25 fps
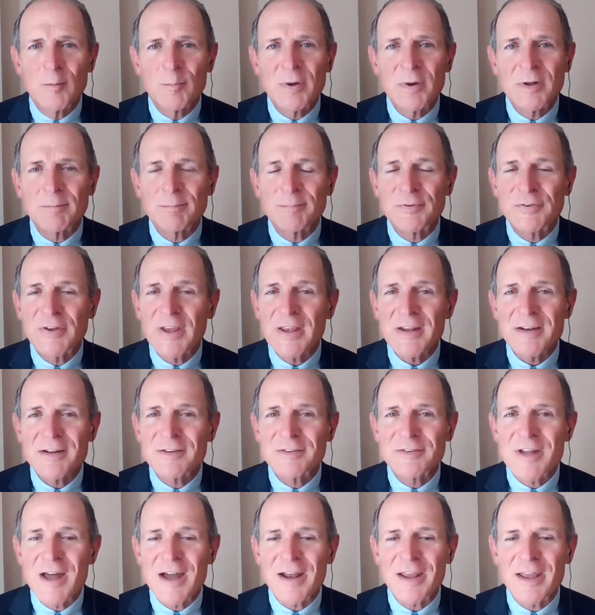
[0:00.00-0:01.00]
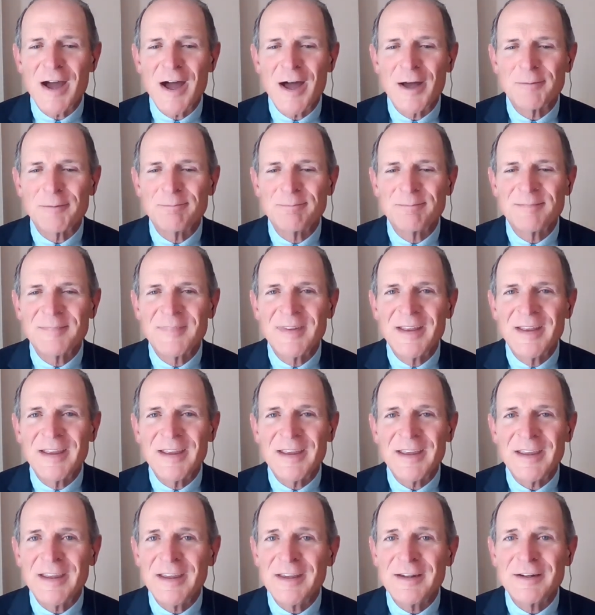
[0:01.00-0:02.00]
But Satan is not God.
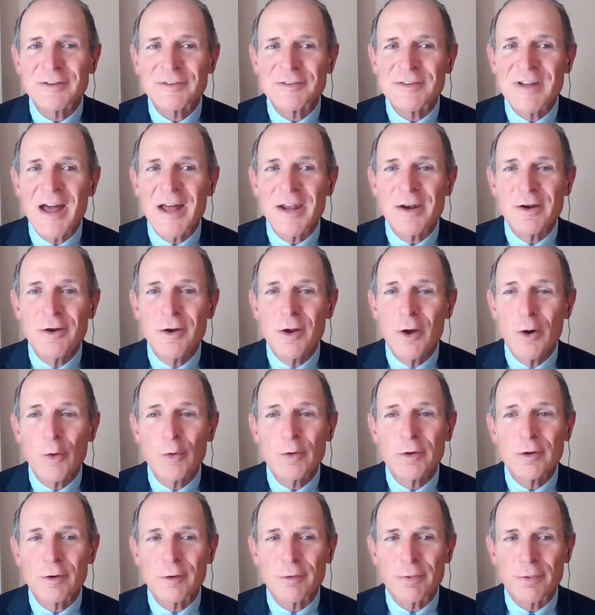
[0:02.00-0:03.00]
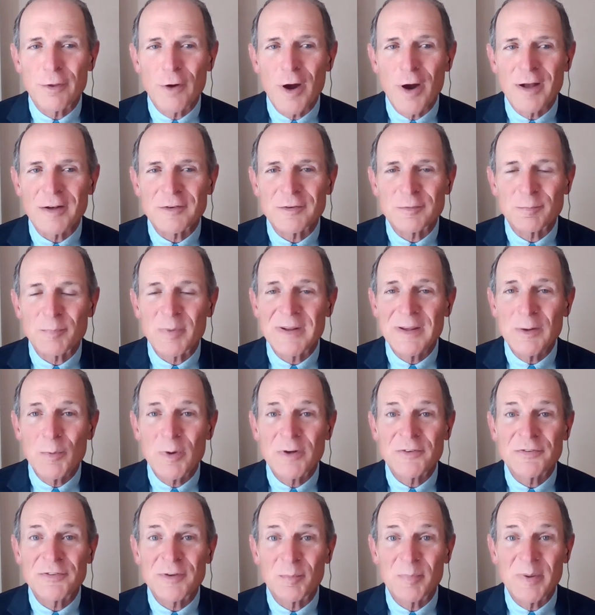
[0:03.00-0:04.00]
He does not know your thoughts, but he
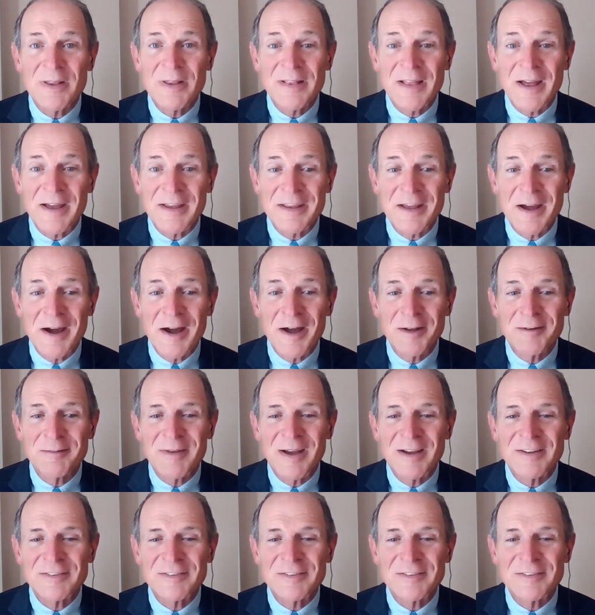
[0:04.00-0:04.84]
wants to be like God.